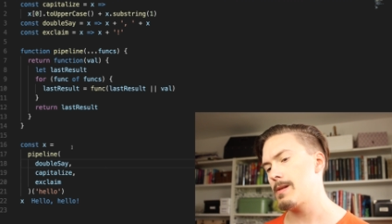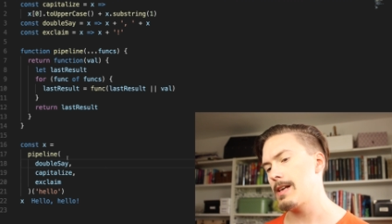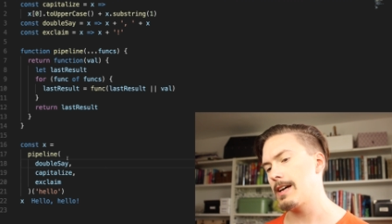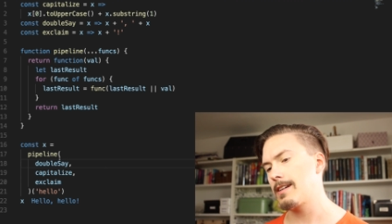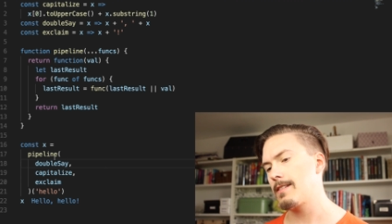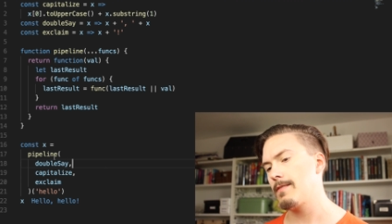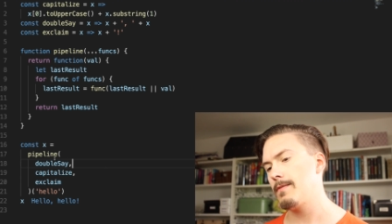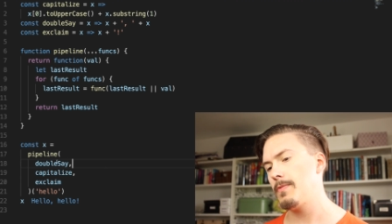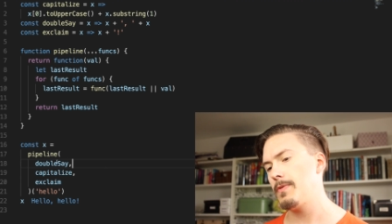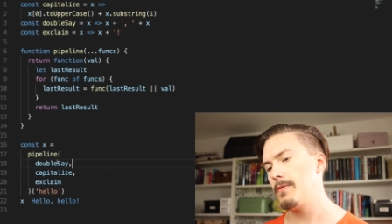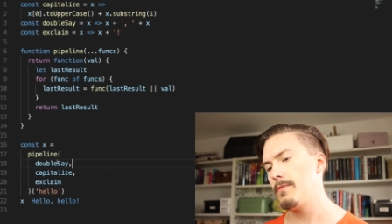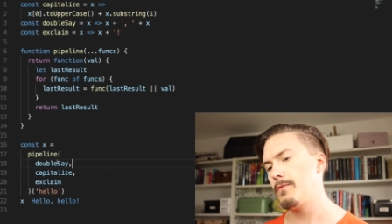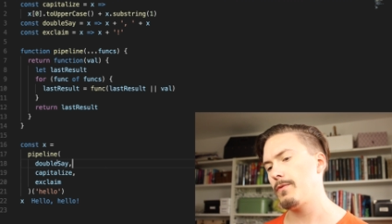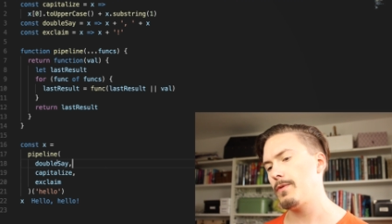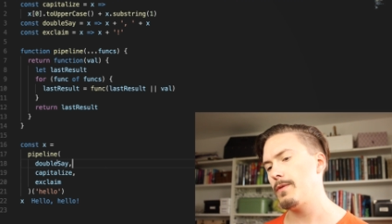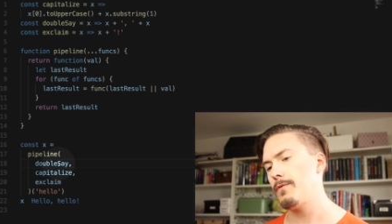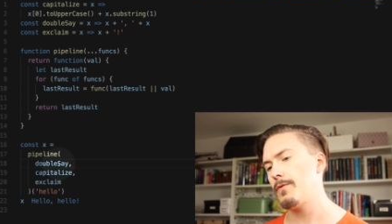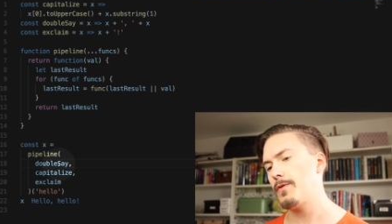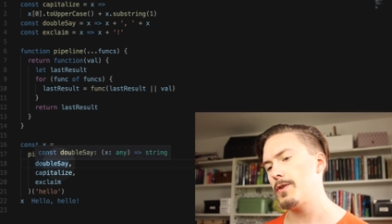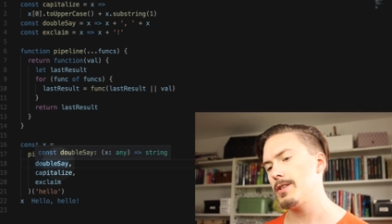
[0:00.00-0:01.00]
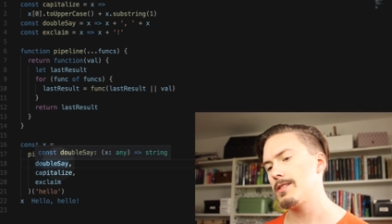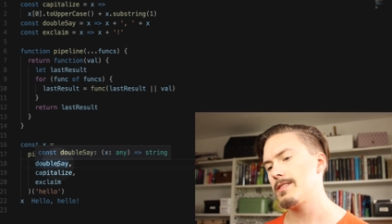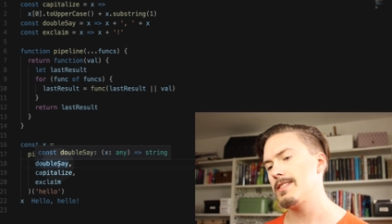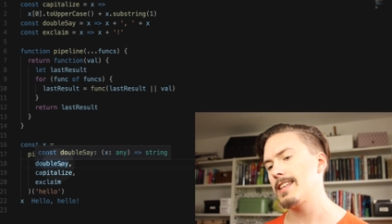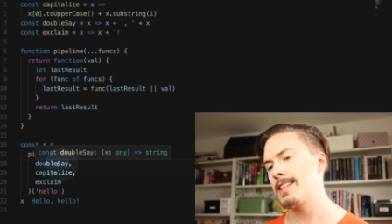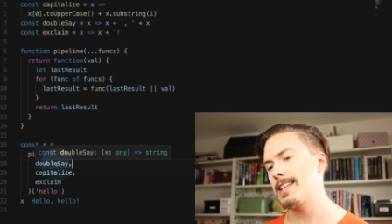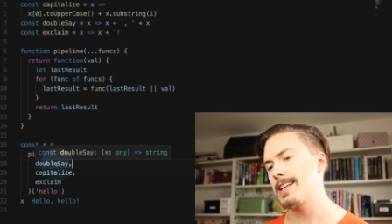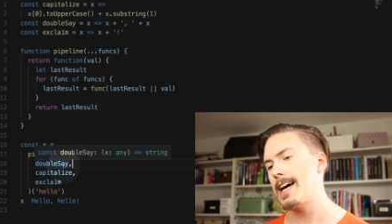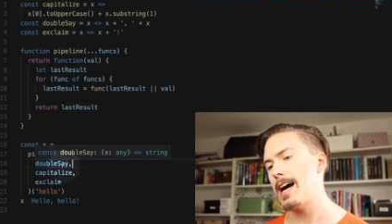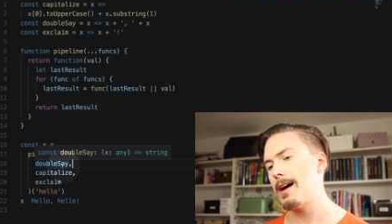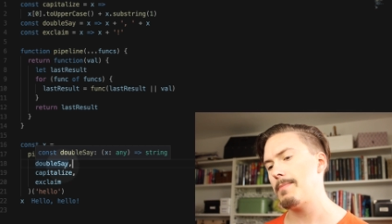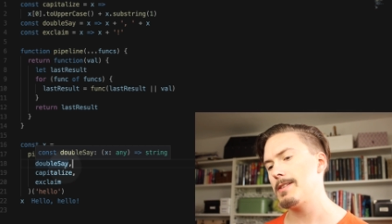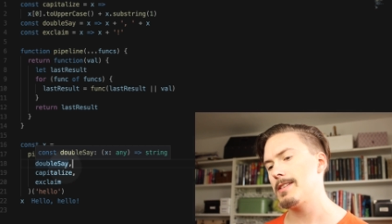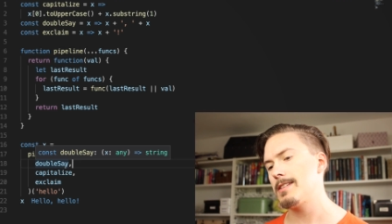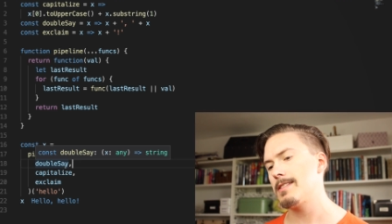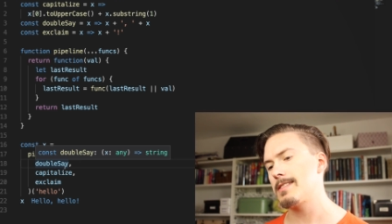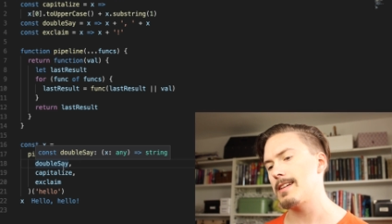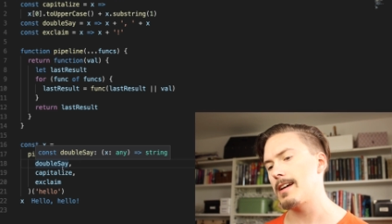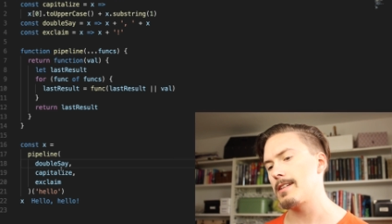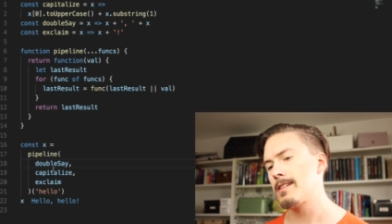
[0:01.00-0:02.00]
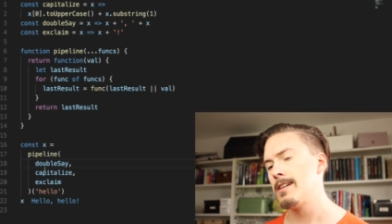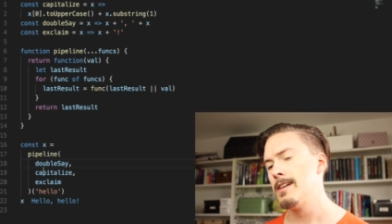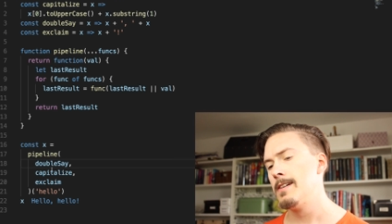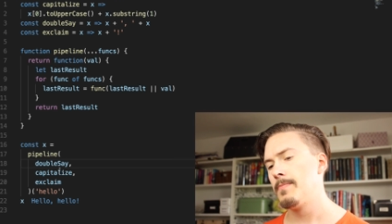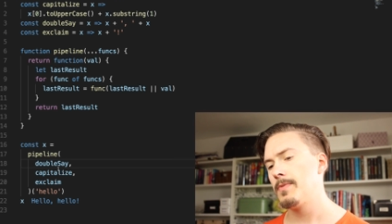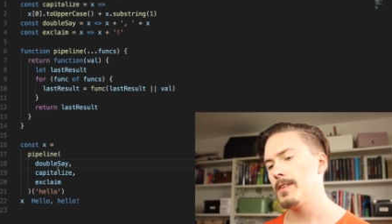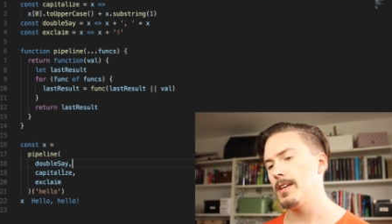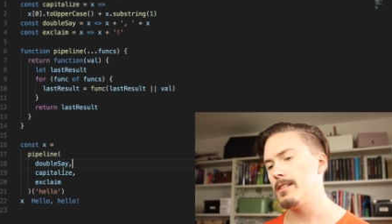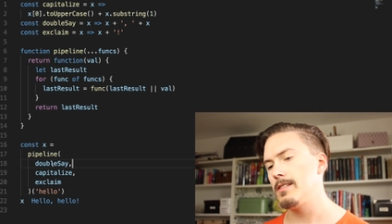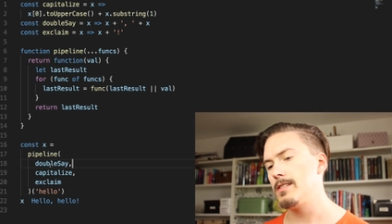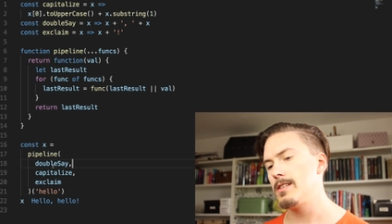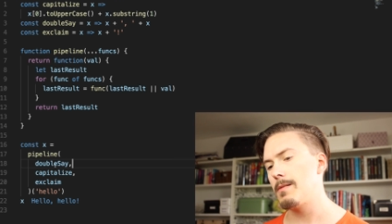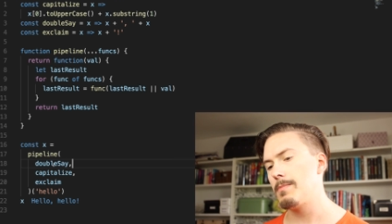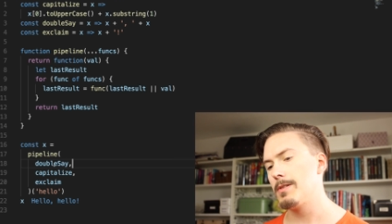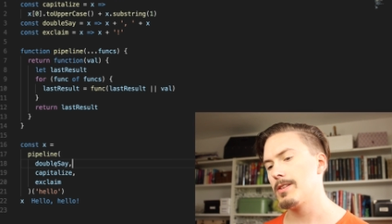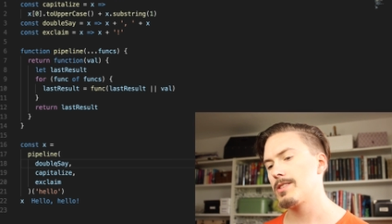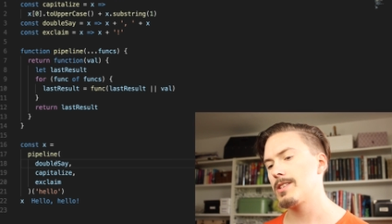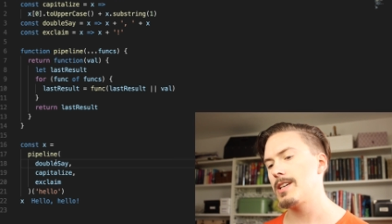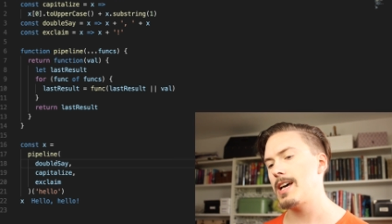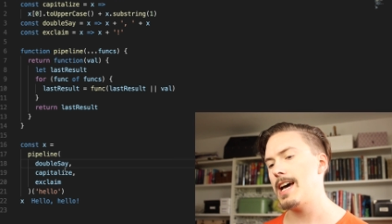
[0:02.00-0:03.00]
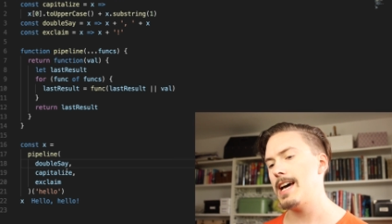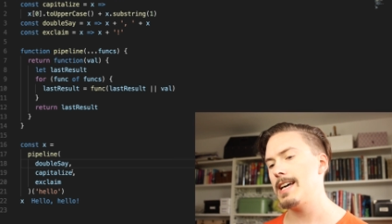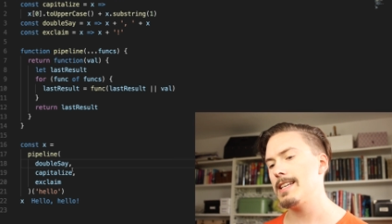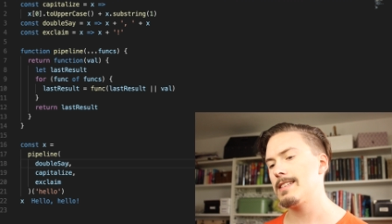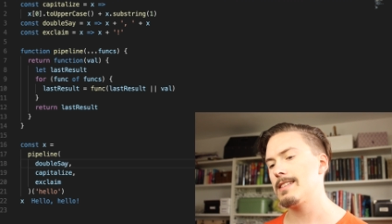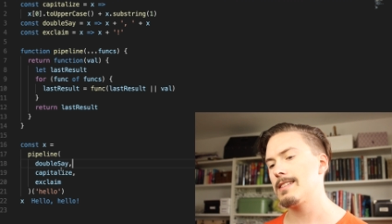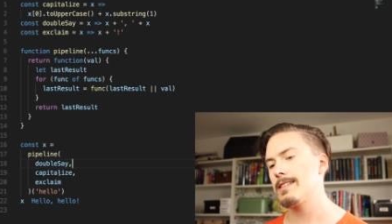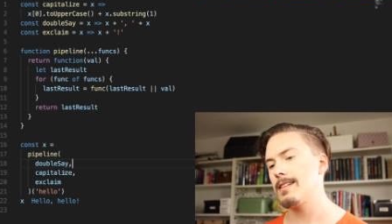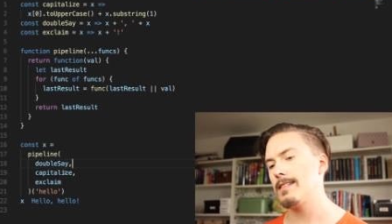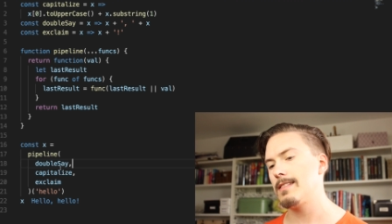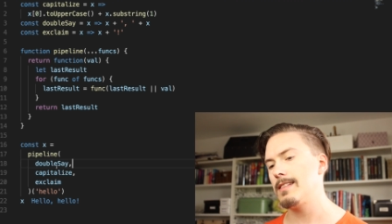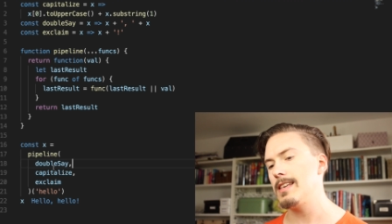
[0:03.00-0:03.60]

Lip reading: Like the first thing that happens is that it double says,